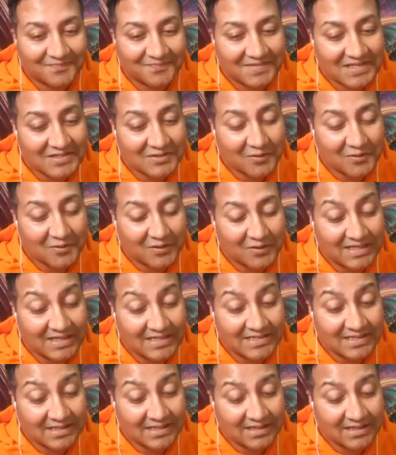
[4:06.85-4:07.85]
It's not
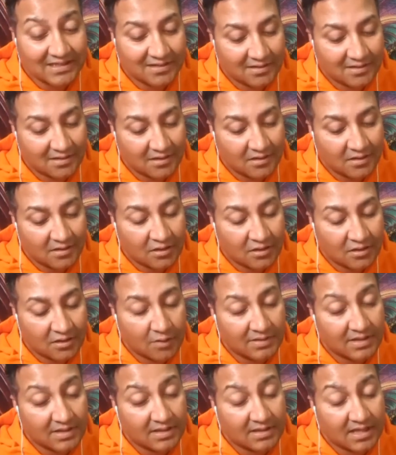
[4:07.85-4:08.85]
easy
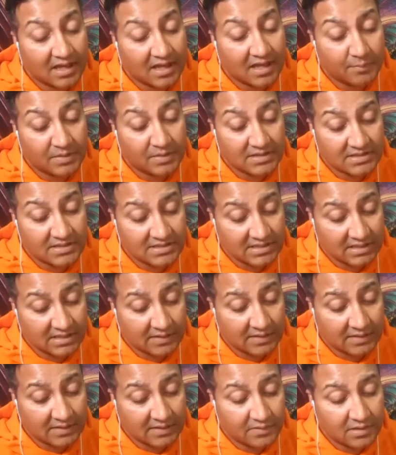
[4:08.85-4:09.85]
knowing that they have been
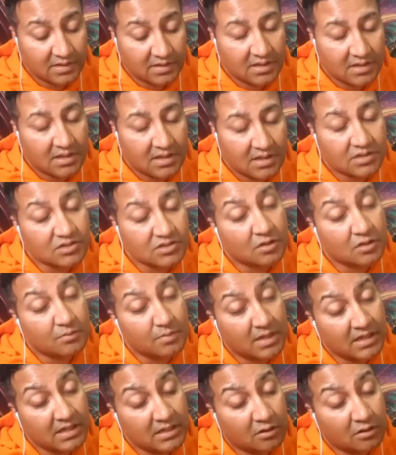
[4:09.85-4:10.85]
deceived. And so
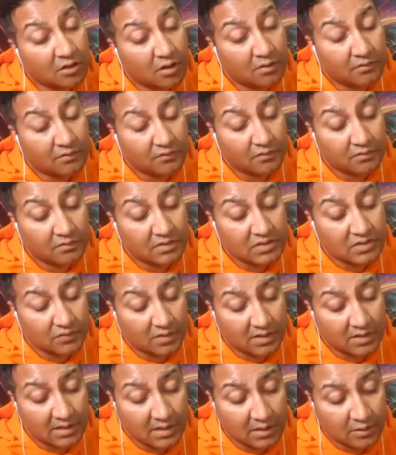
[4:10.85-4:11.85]
many are going through this
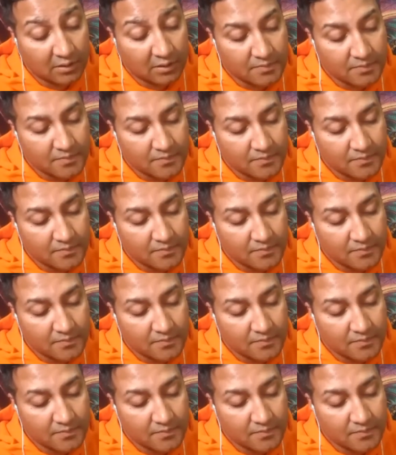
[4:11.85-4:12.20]
right now